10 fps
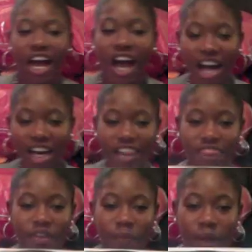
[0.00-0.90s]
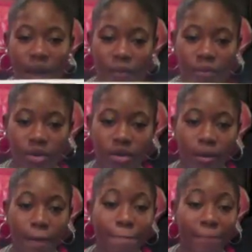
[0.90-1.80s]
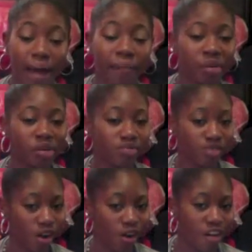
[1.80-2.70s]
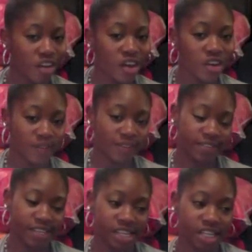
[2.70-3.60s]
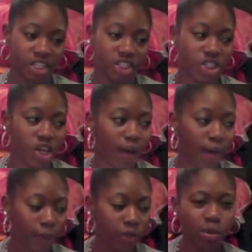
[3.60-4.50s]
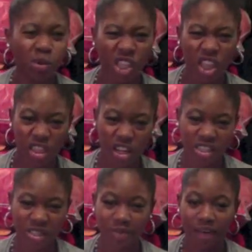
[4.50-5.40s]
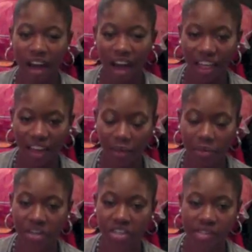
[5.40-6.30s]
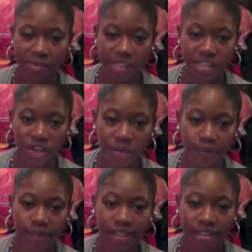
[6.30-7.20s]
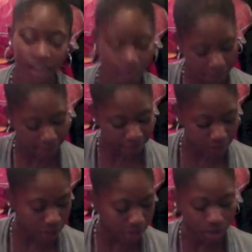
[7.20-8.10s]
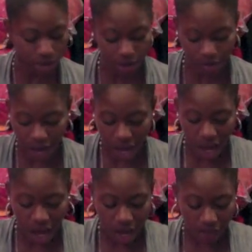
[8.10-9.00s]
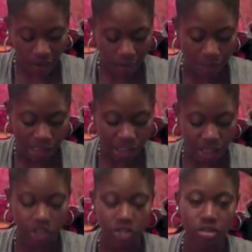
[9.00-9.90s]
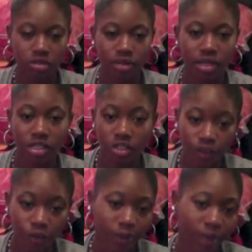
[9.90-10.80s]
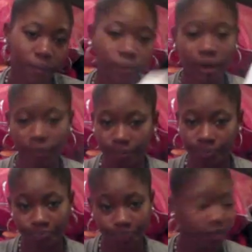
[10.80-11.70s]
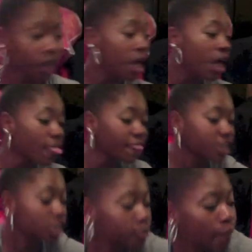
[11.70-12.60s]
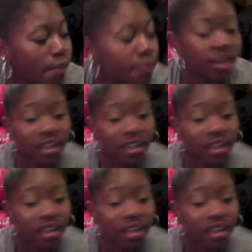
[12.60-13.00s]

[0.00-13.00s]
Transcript: I got the MacBook MacBook Pro 15 inch. Most people get the 13, but I like a bigger display screen because I like making videos and stuff, and my presentations would be easier for me, but that's just my opinion.